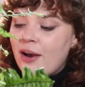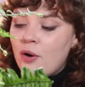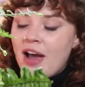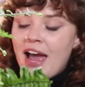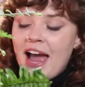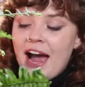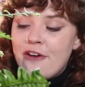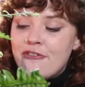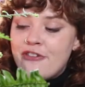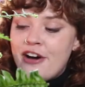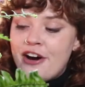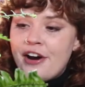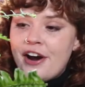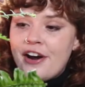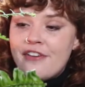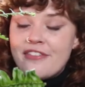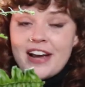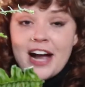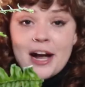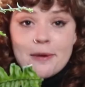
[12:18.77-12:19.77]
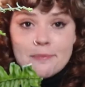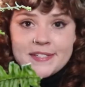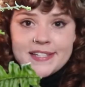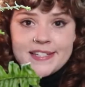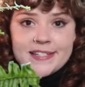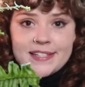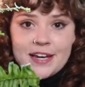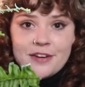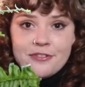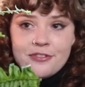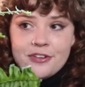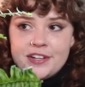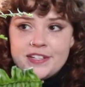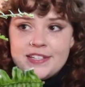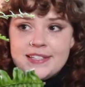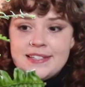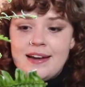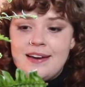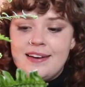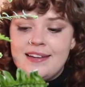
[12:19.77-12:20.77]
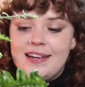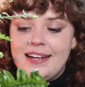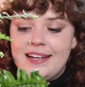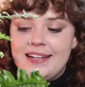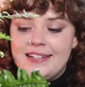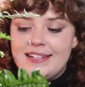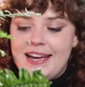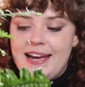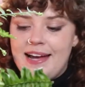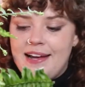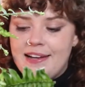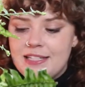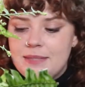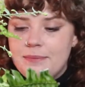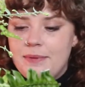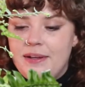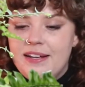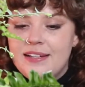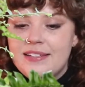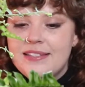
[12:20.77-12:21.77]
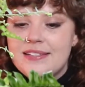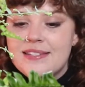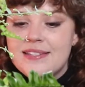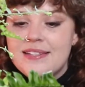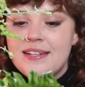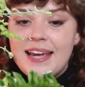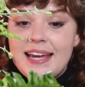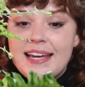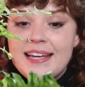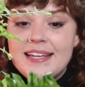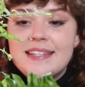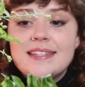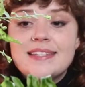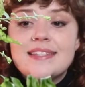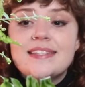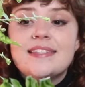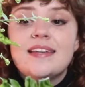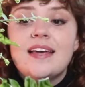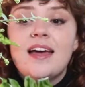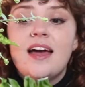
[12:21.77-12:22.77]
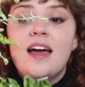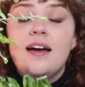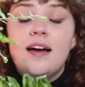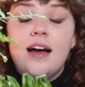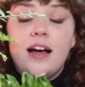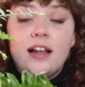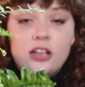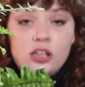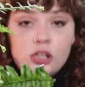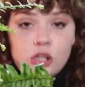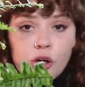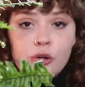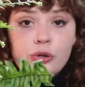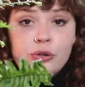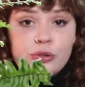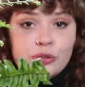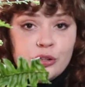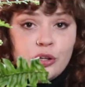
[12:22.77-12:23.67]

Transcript: how far I've come since I first started getting into houseplants is a long